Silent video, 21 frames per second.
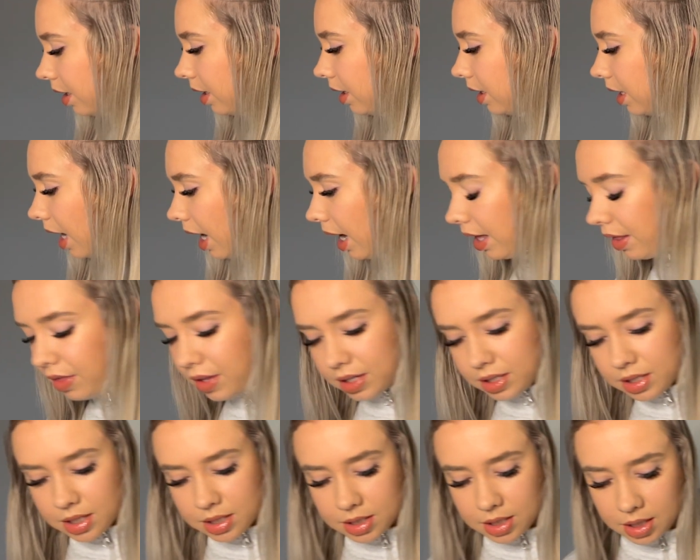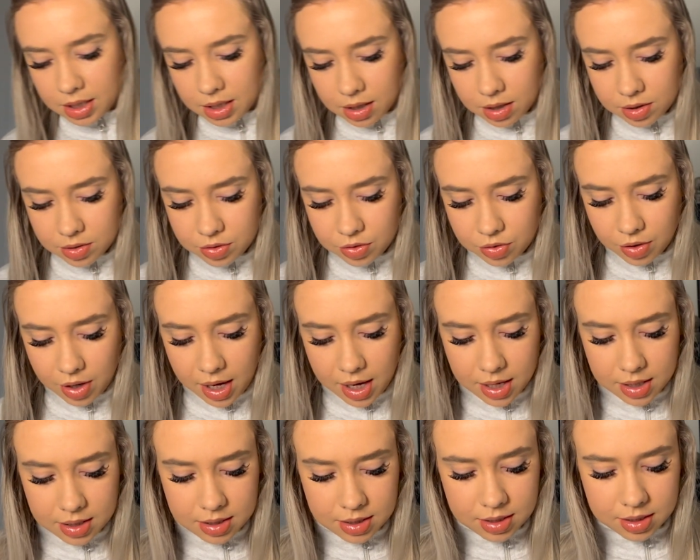yeah, this is the last
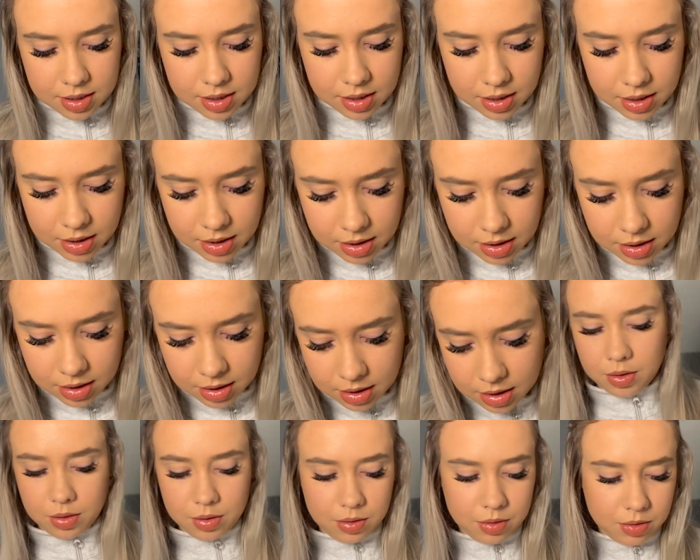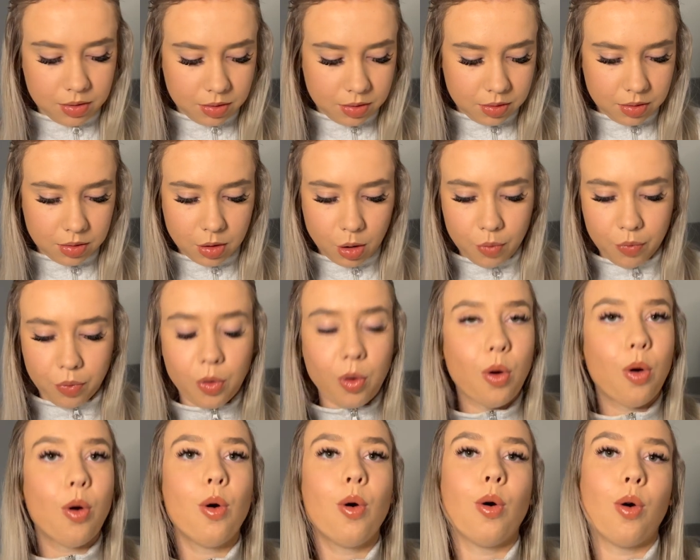dress. Of
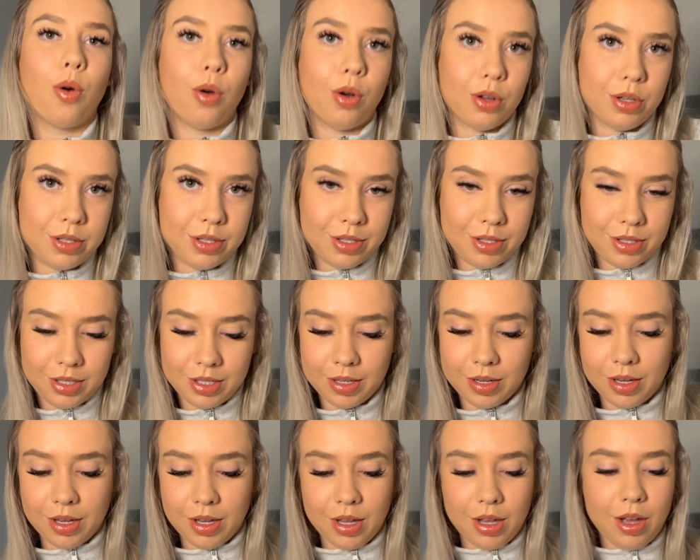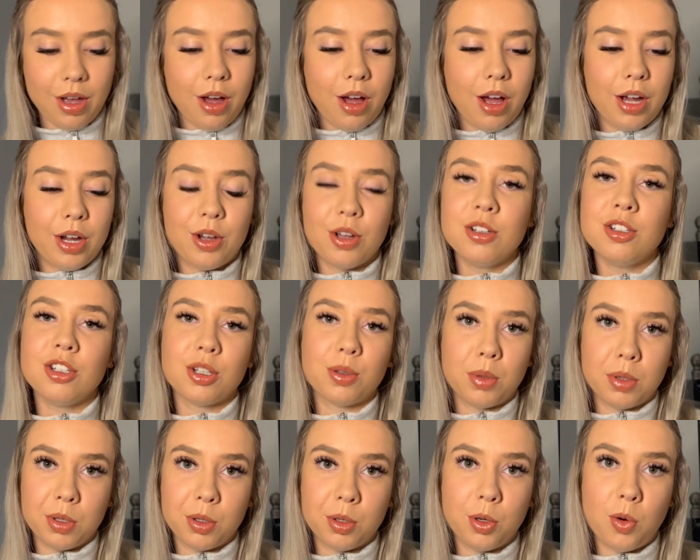course, I couldn't do a
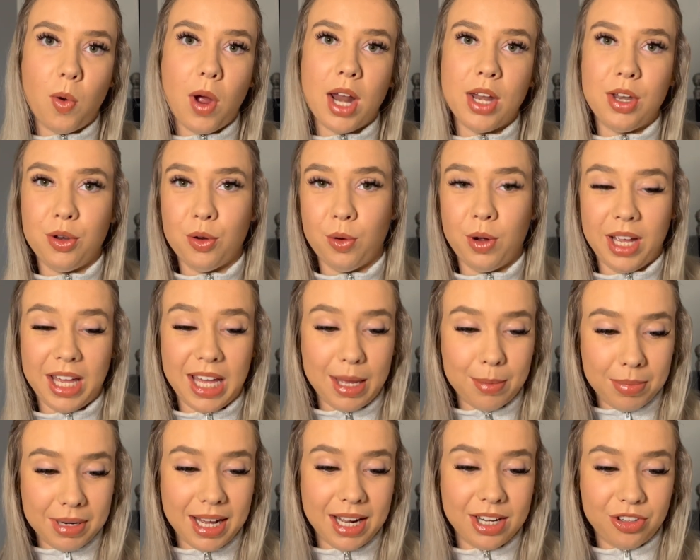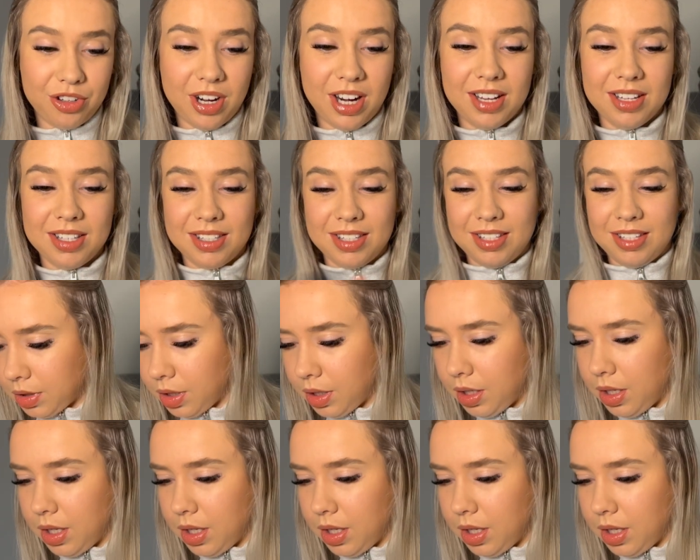haul and not get a black dress.